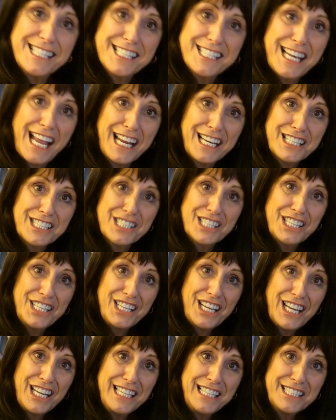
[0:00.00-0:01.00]
snacks at
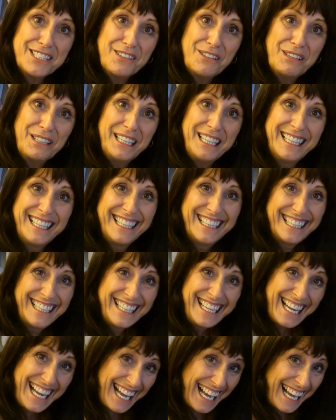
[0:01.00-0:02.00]
night, or
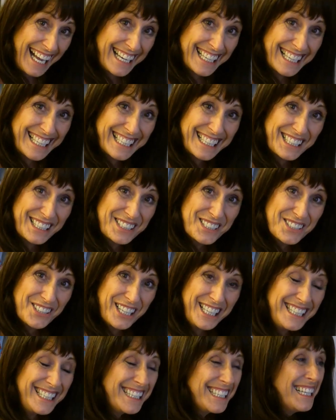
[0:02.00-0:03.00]
and a little
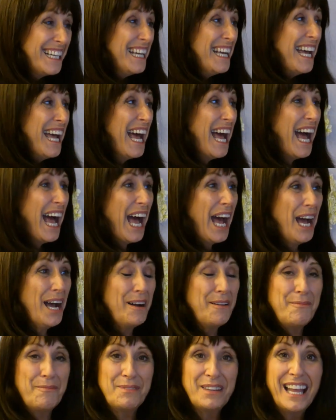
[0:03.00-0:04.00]
drink.
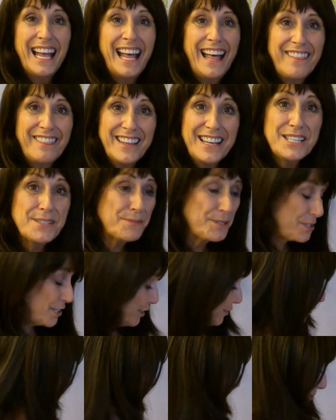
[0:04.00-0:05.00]
This was
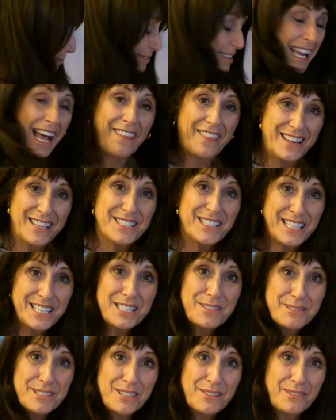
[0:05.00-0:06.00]
lovely. Yeah,
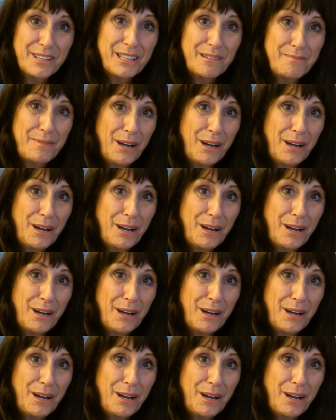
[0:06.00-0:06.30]
this was a real